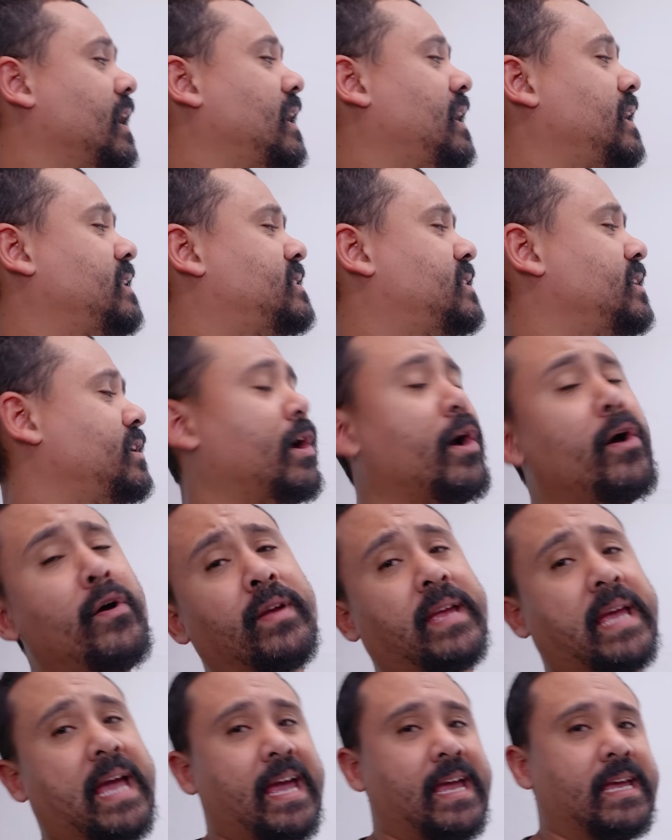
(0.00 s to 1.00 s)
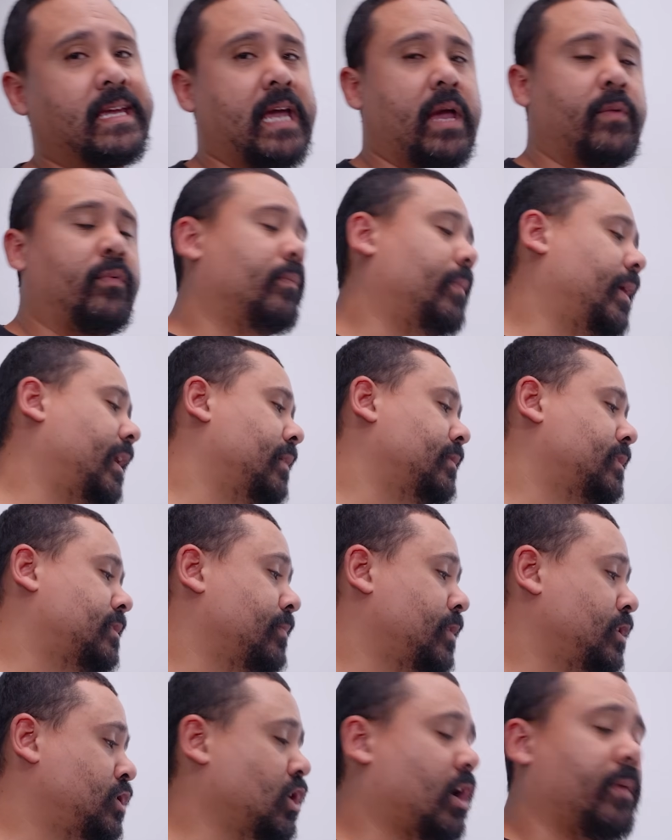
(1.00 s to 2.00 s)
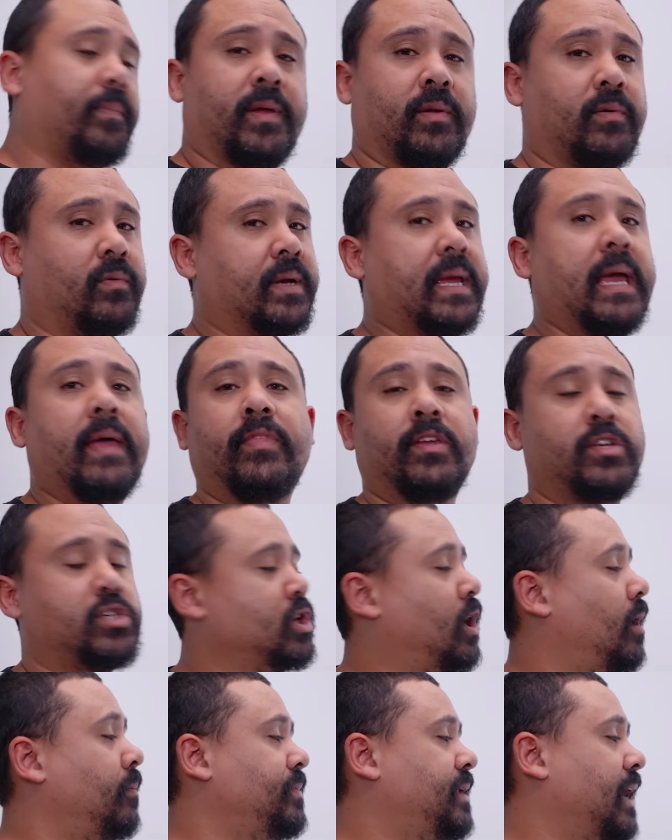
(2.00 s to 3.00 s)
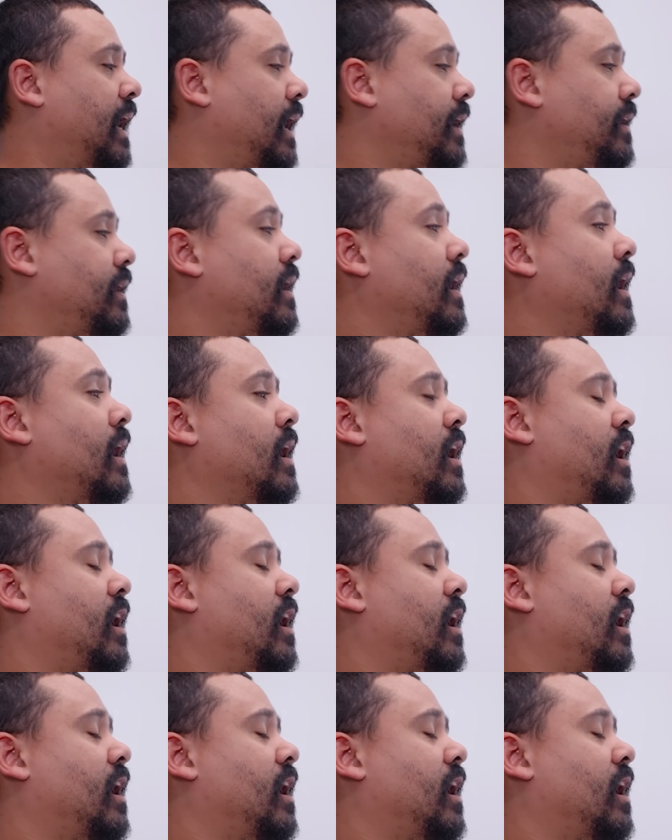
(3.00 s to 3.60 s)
It's an okay cable management job, it will get the job done.